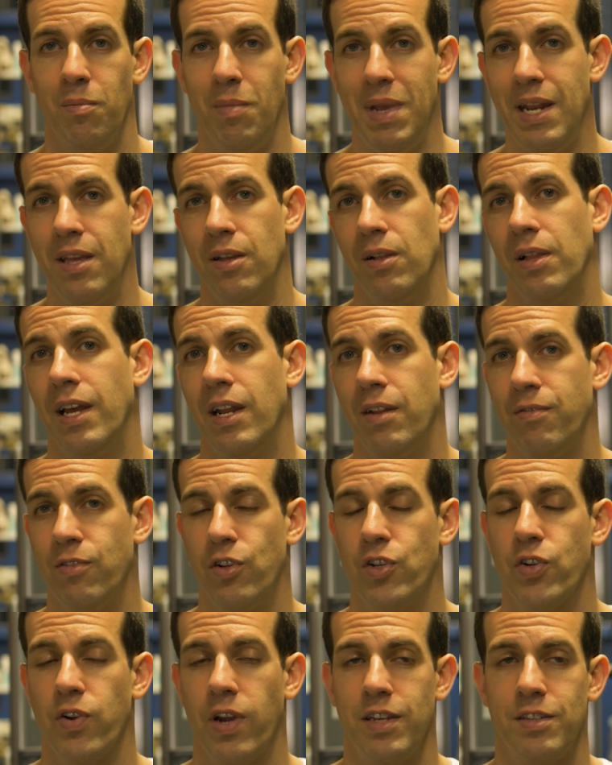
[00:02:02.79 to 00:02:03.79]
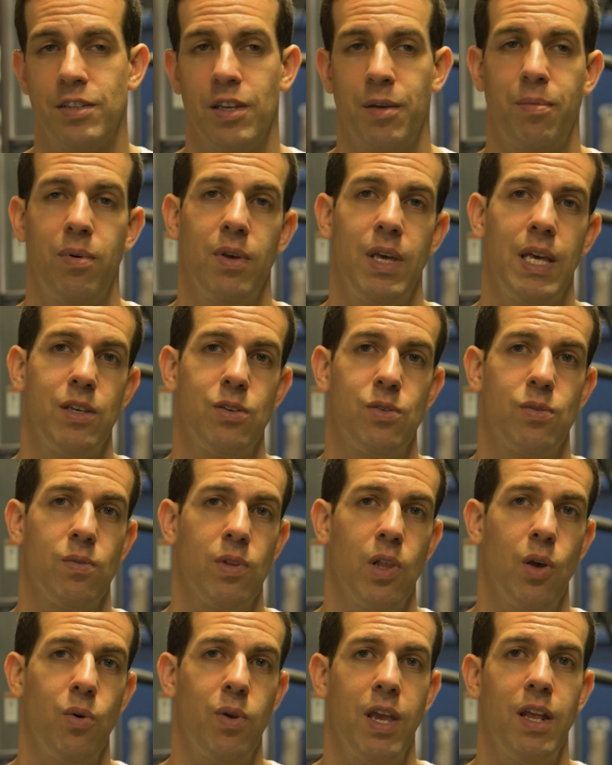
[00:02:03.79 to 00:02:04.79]
medial head of your tricep
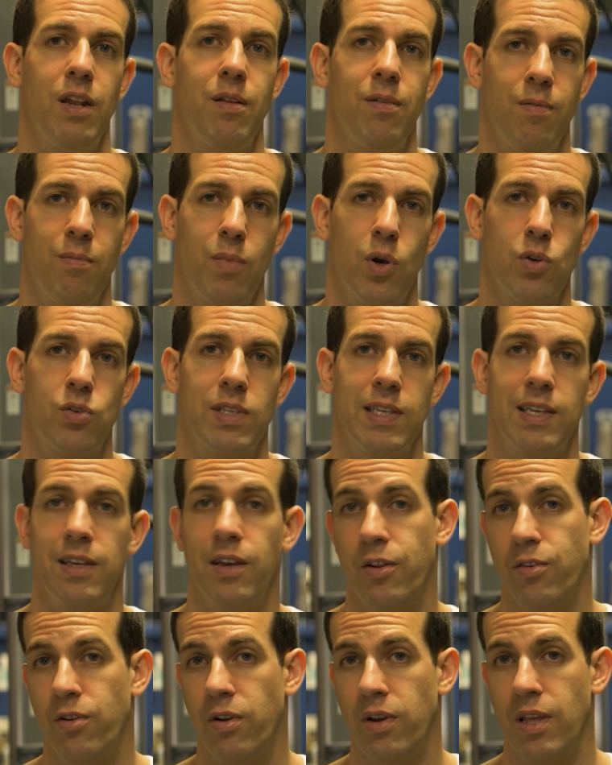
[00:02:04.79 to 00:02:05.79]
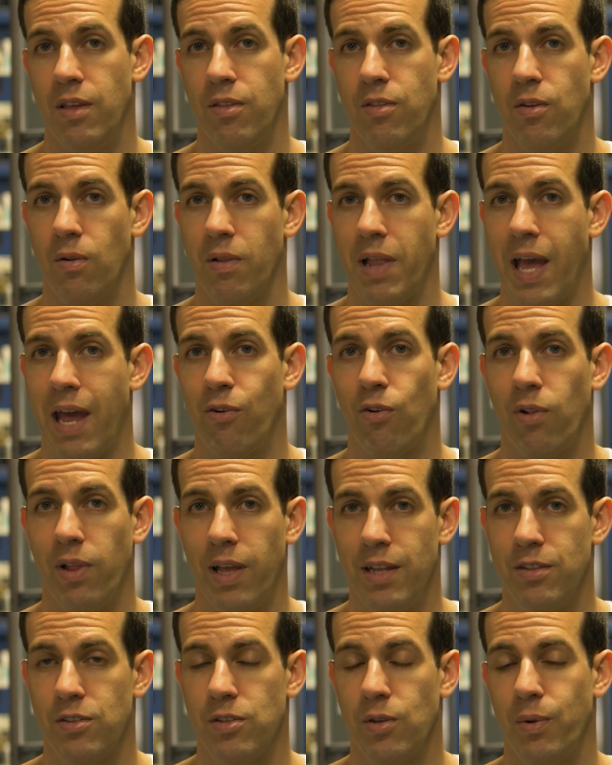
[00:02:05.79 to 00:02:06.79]
is located mostly underneath your lateral
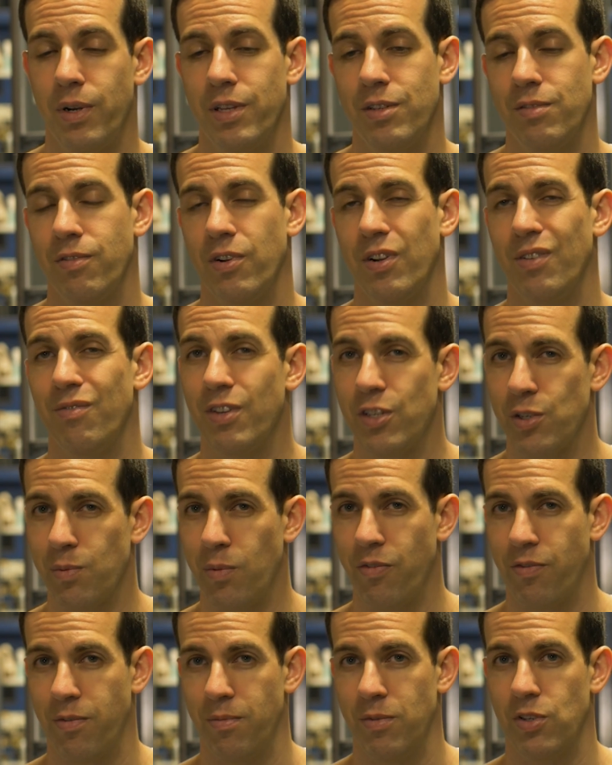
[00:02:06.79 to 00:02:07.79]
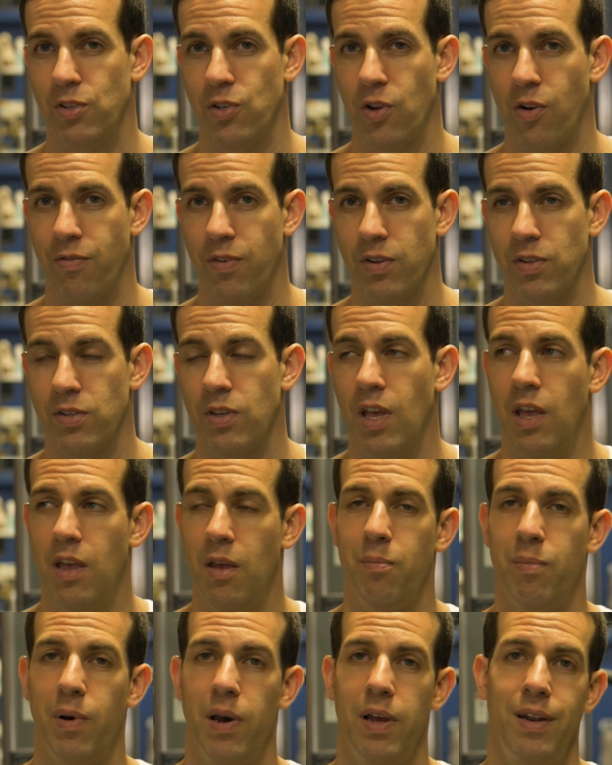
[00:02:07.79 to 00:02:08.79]
head, so it isn't very visible from the surface.
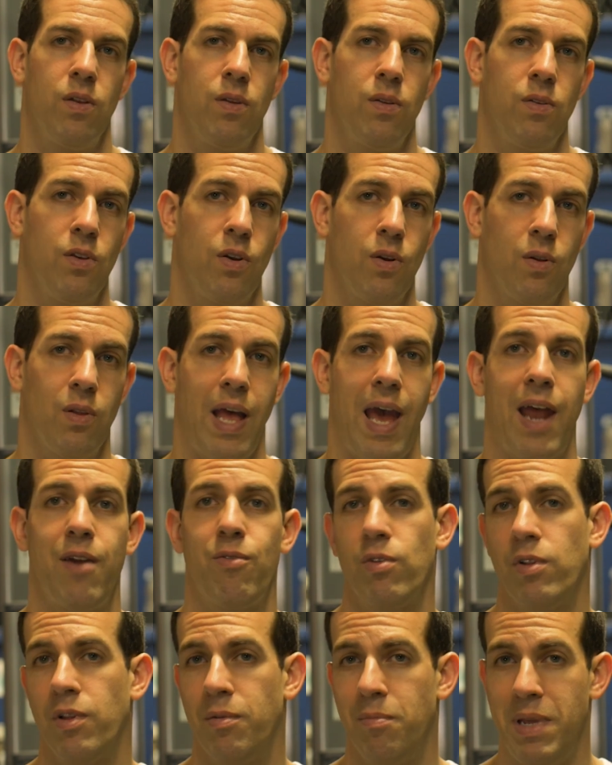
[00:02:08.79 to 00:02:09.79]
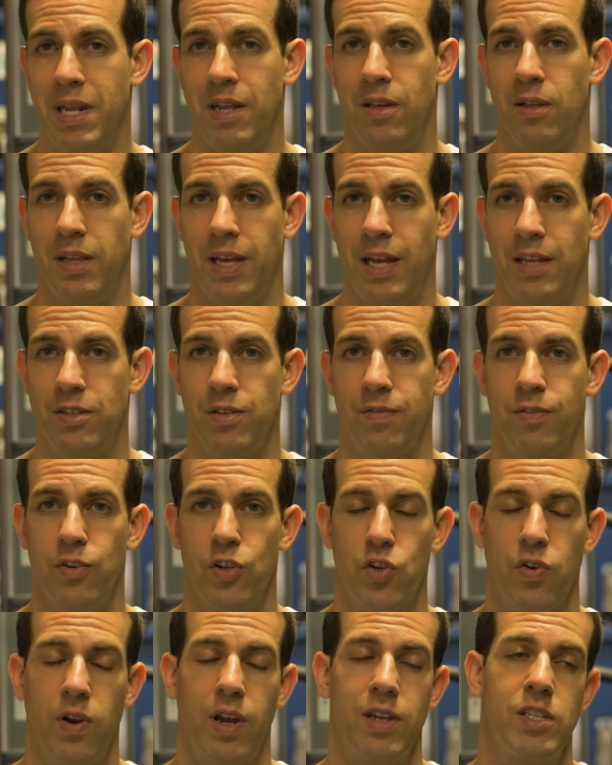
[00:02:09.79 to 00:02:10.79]
But your lateral and medial heads of
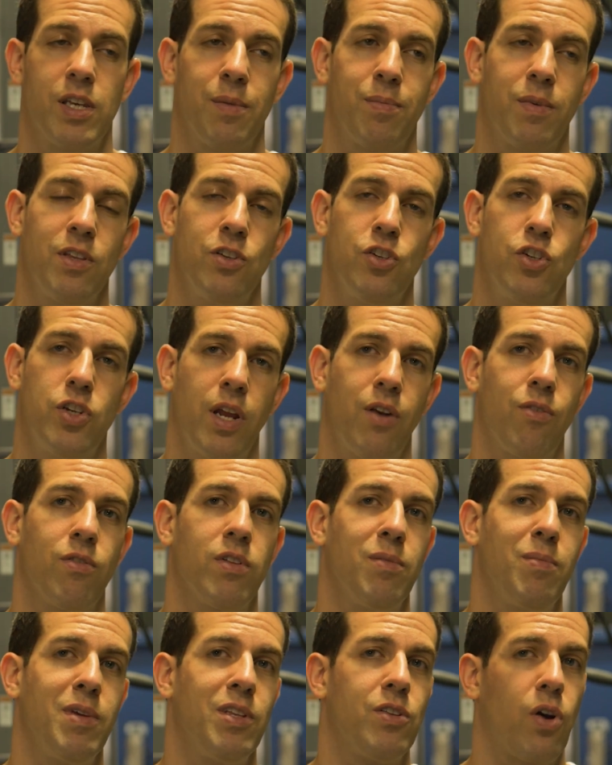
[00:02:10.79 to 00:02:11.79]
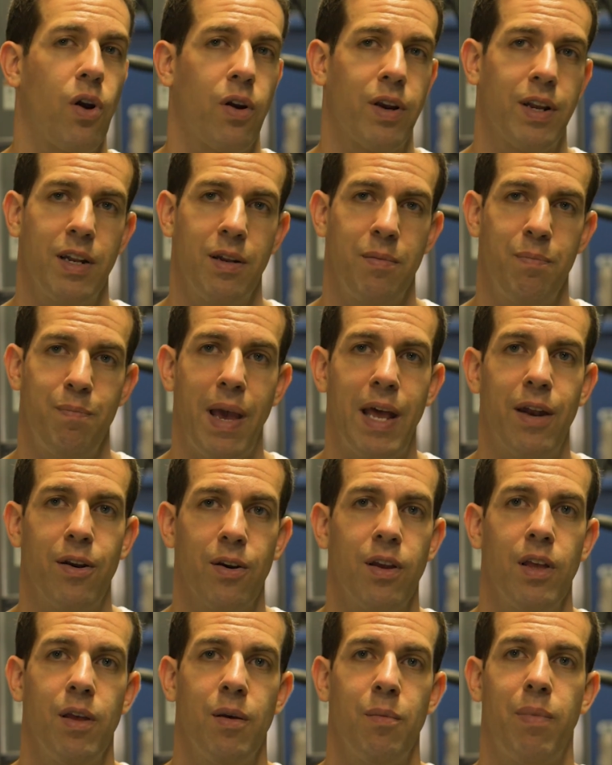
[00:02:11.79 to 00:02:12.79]
your tricep can generally be targeted
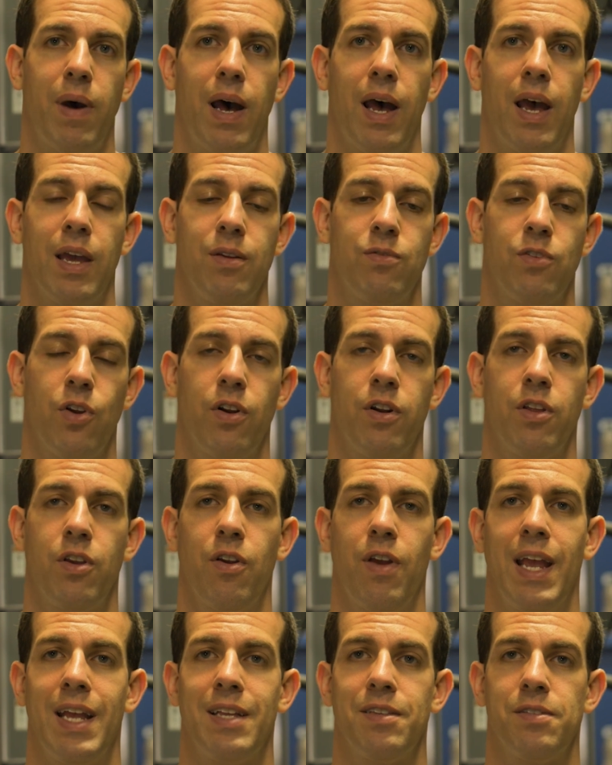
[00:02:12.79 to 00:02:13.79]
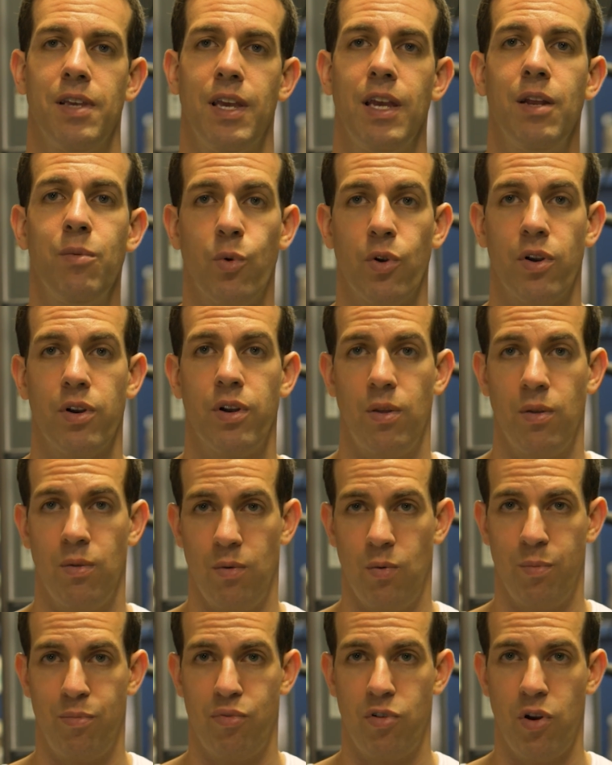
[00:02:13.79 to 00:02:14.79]
better by turning your hands inward
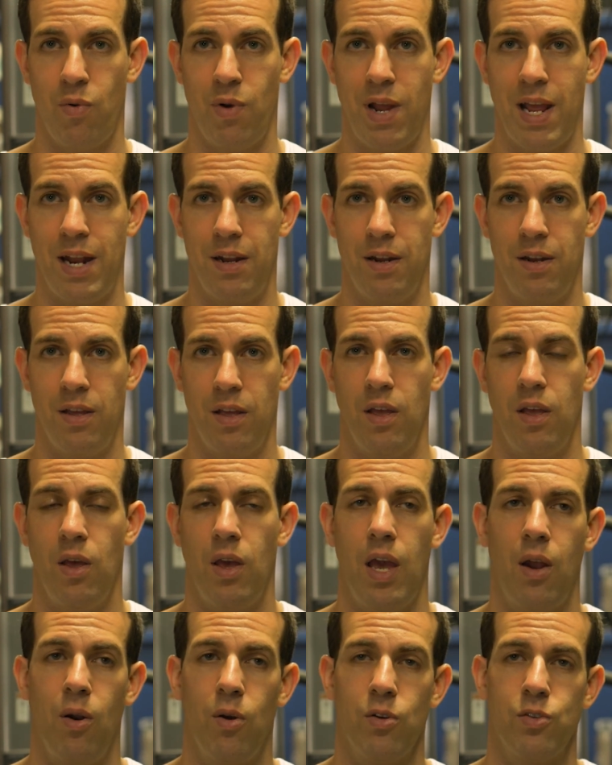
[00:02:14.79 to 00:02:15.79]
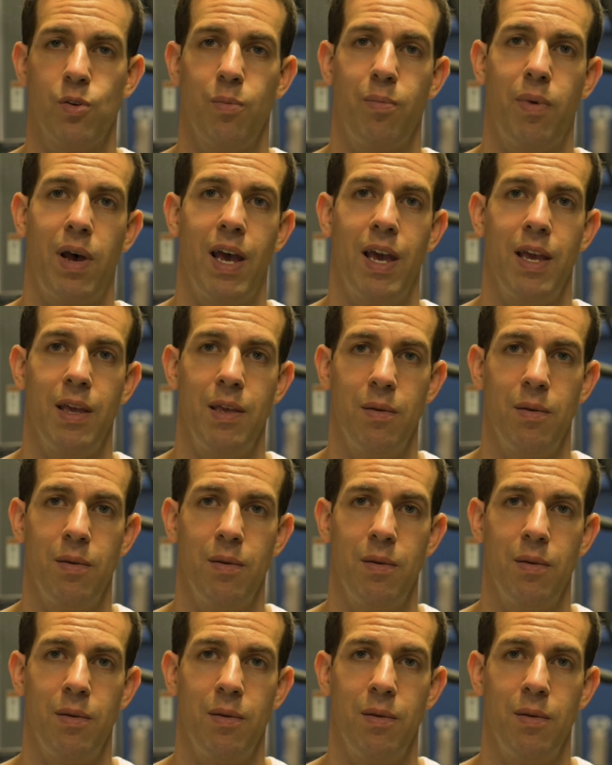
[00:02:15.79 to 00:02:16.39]
or pronated, and also by